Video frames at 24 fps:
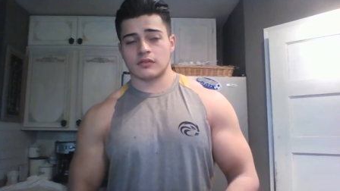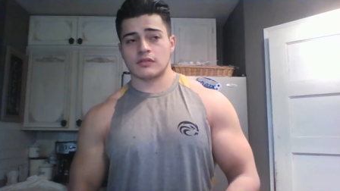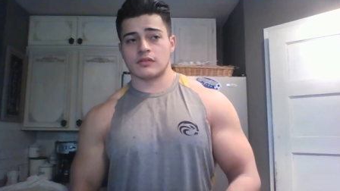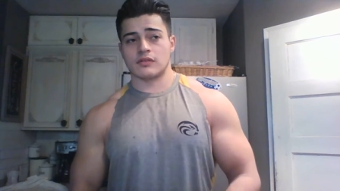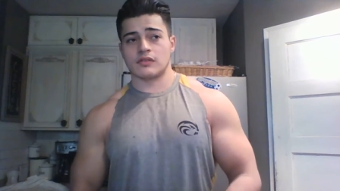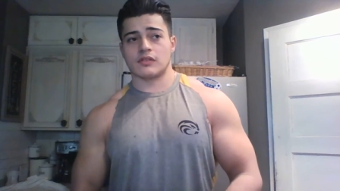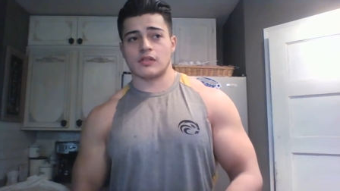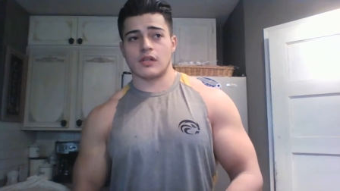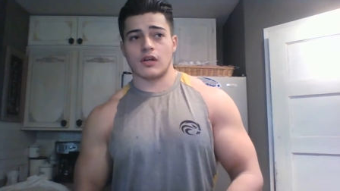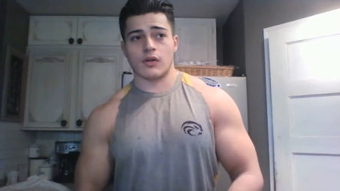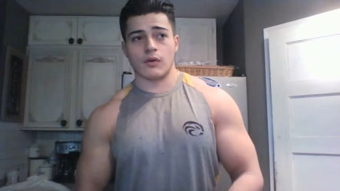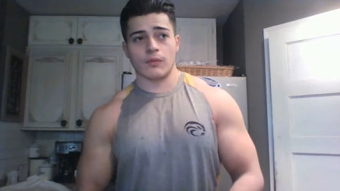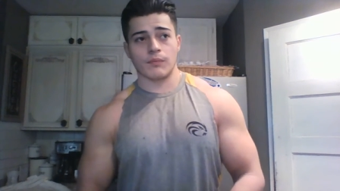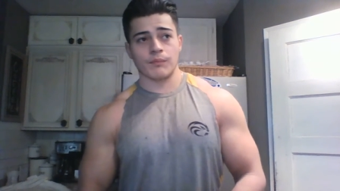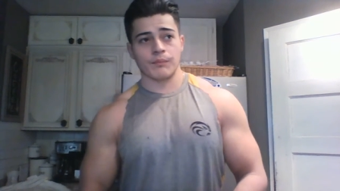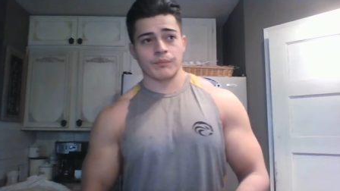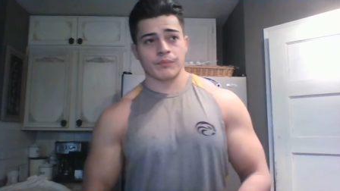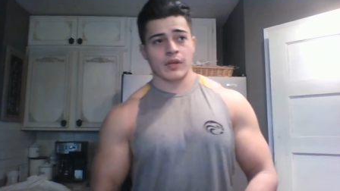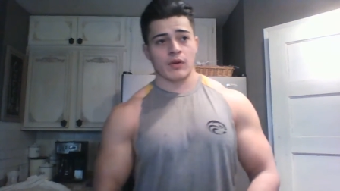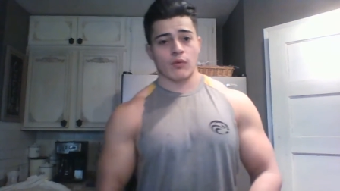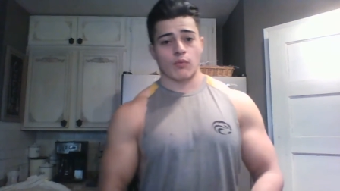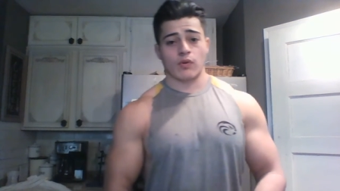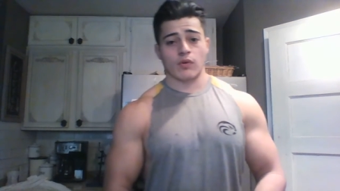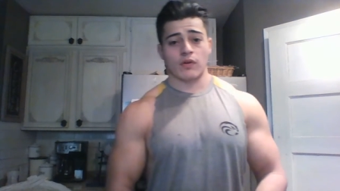So
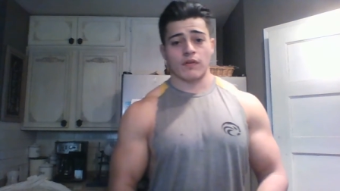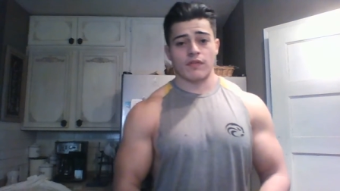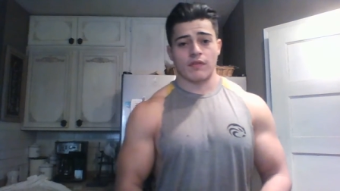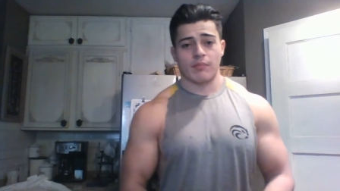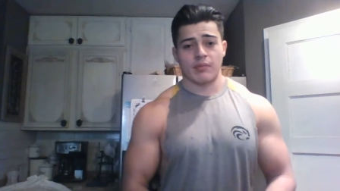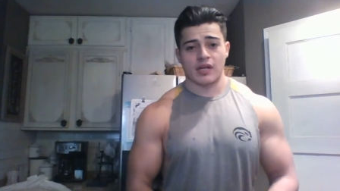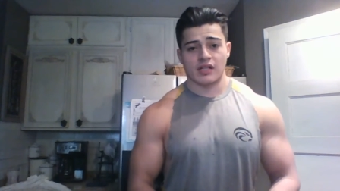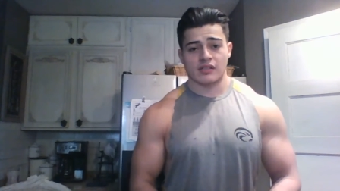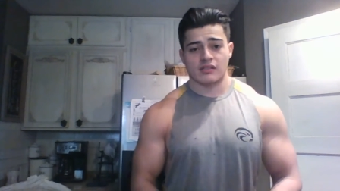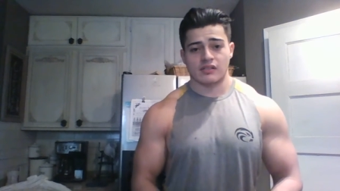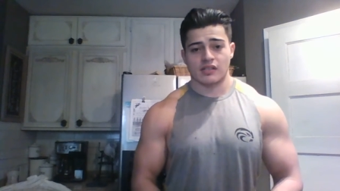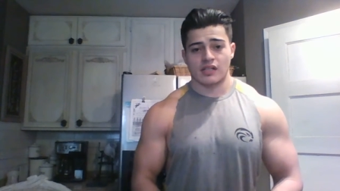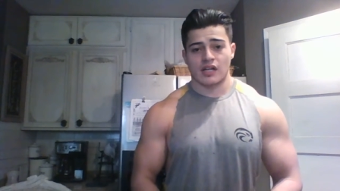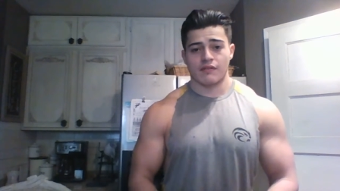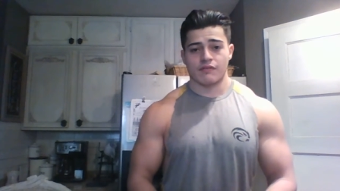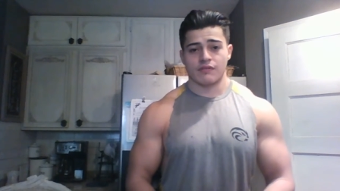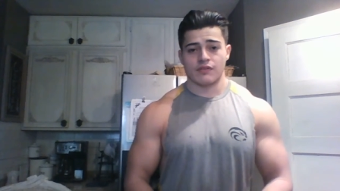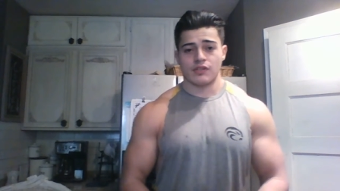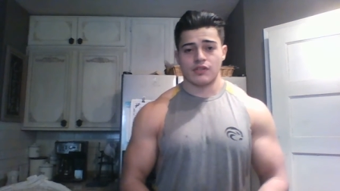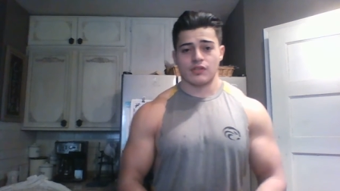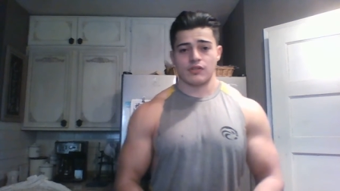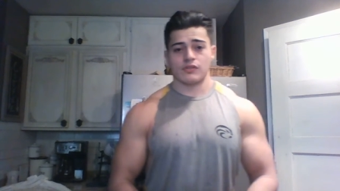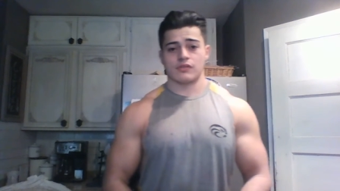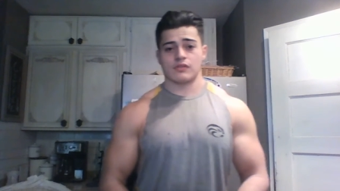one of the best that
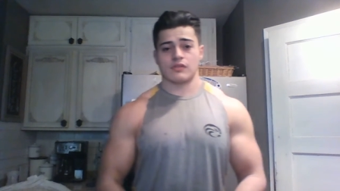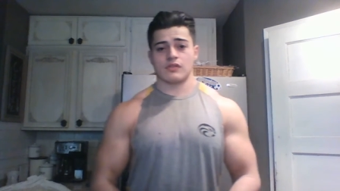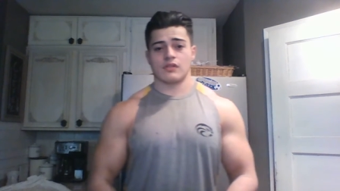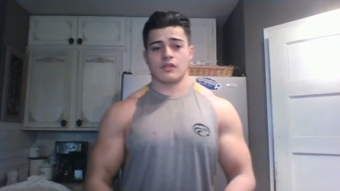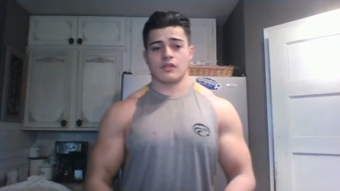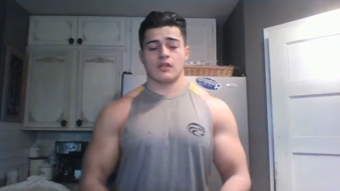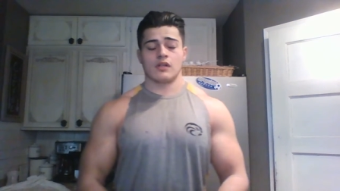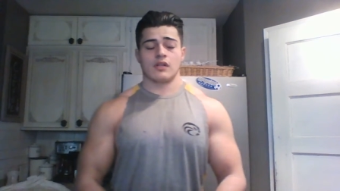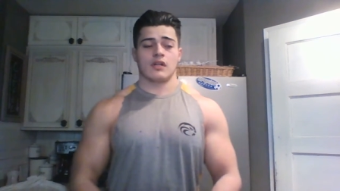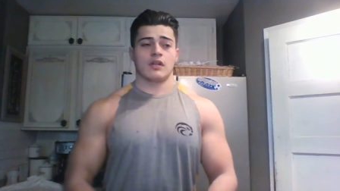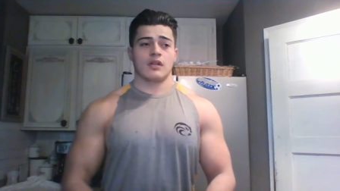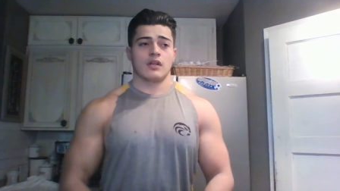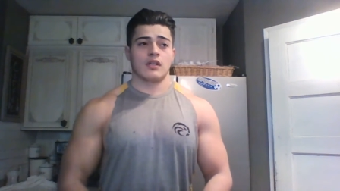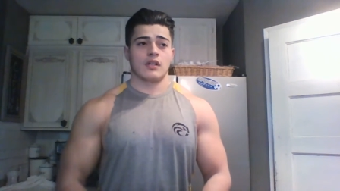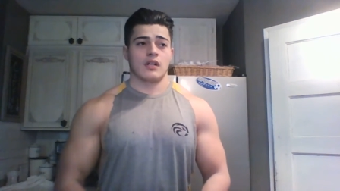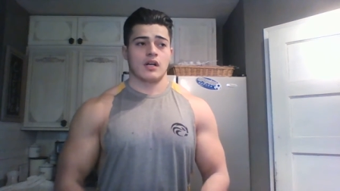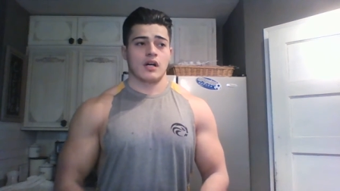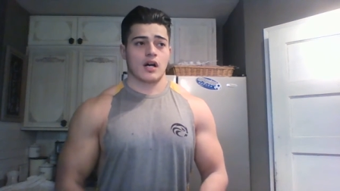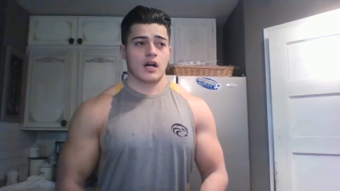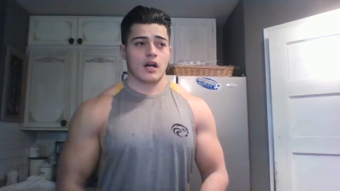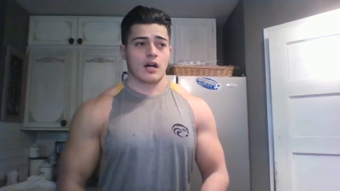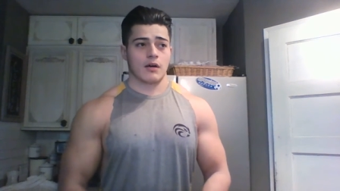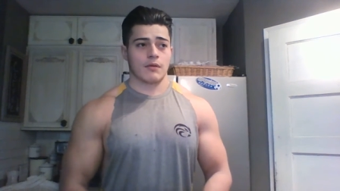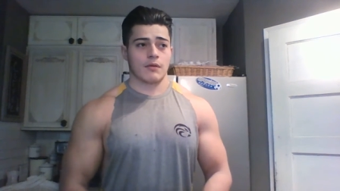I've used.
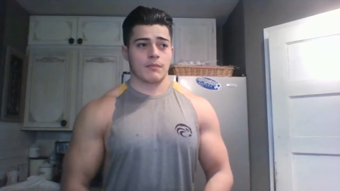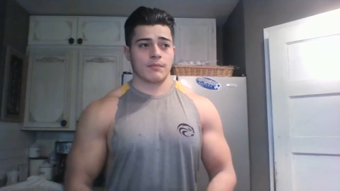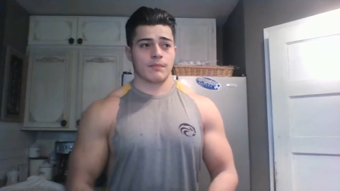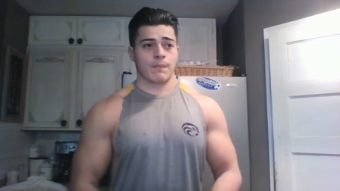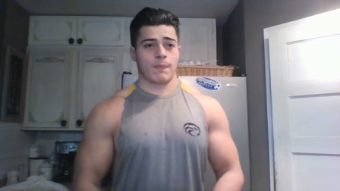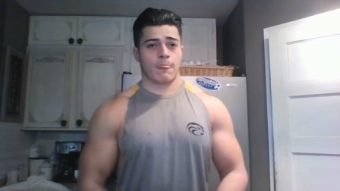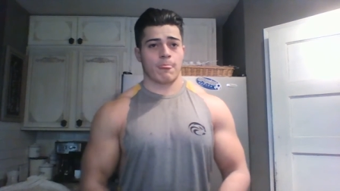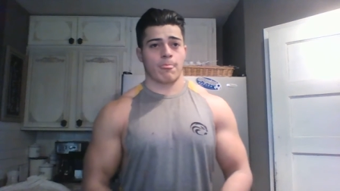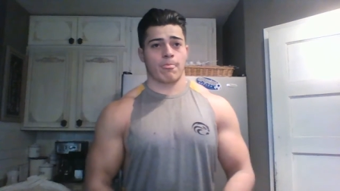Um,